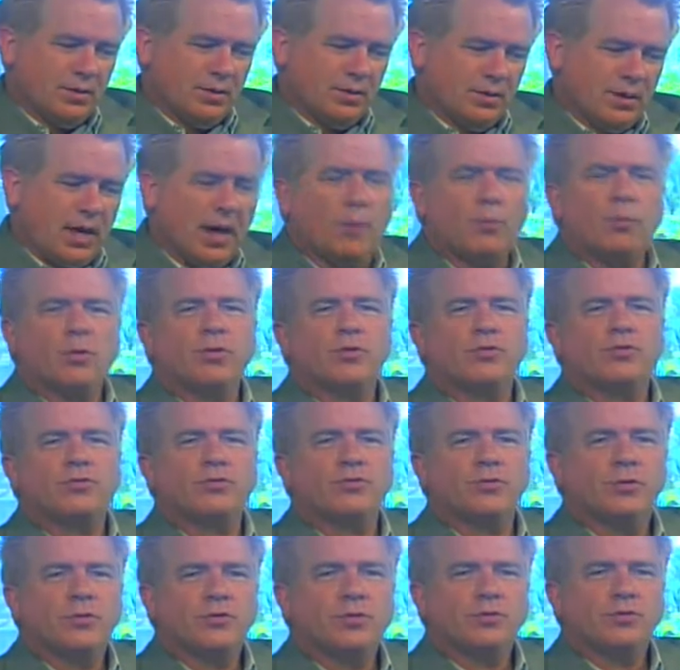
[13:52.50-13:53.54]
that
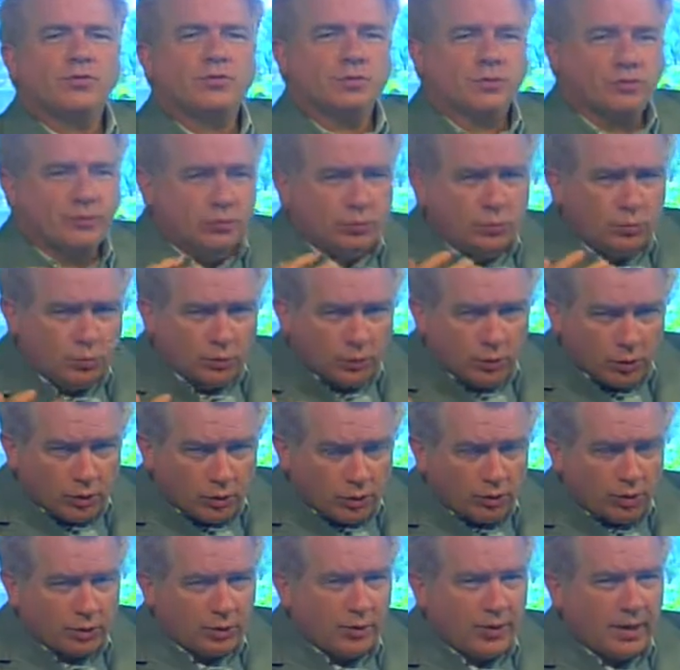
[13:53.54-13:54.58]
was soon
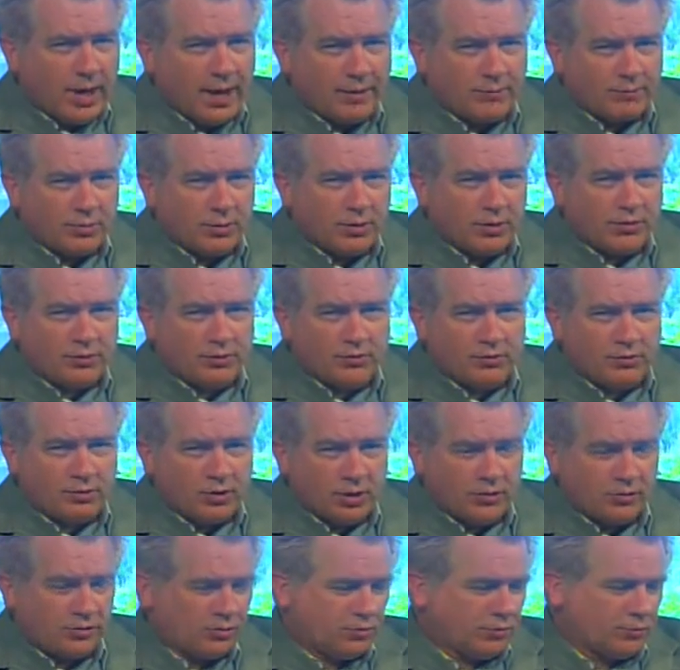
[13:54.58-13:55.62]
learned after this
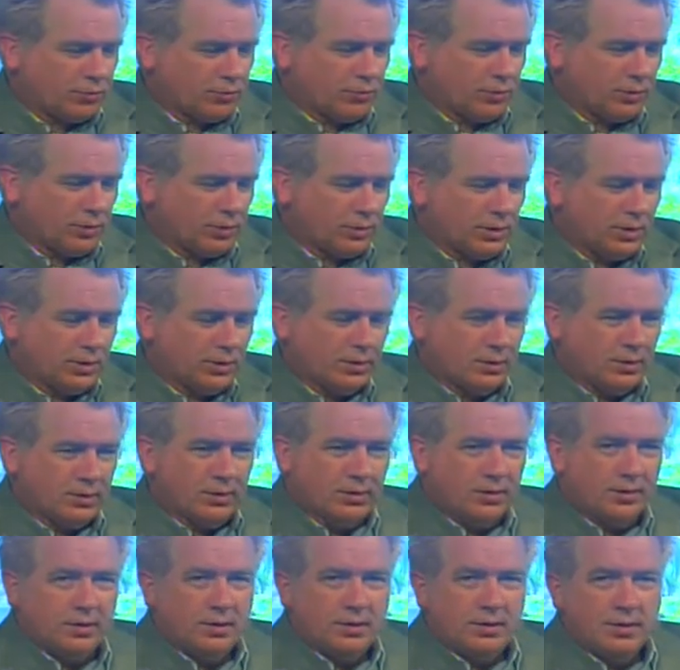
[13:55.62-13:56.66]
judge's ruling
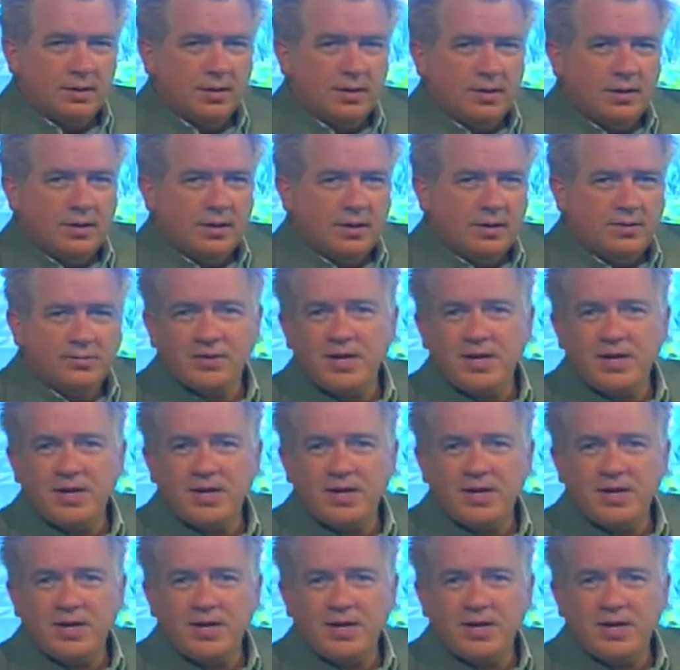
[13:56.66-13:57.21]
is